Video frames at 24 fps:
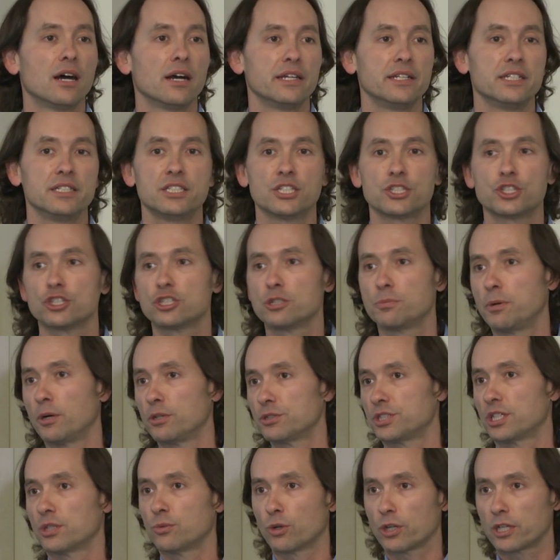in addition to
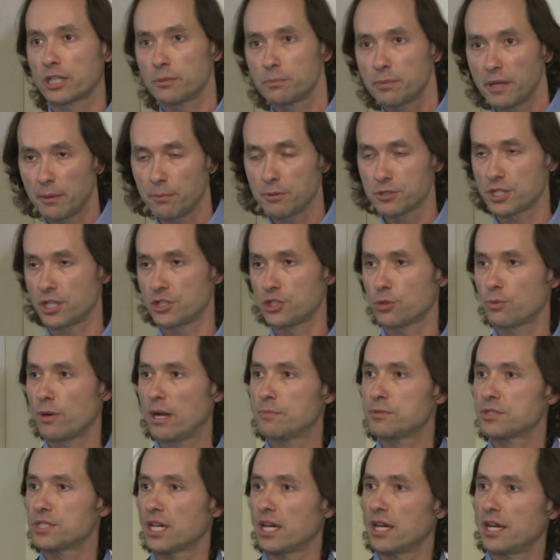posting working papers on your
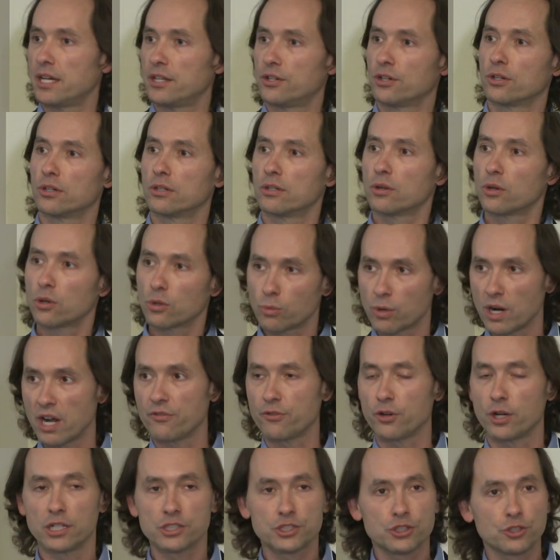website or
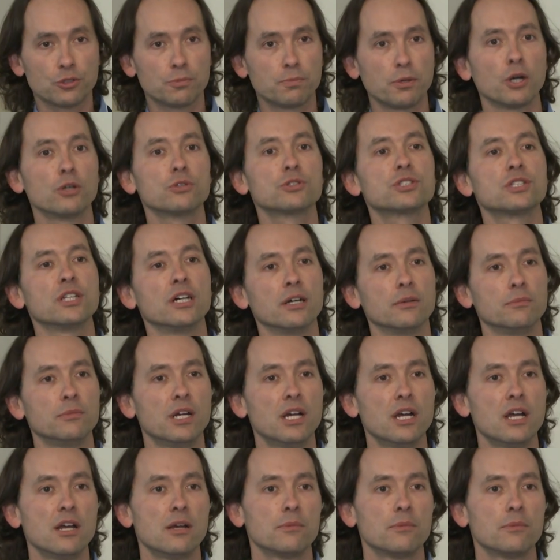wherever else you'd post them,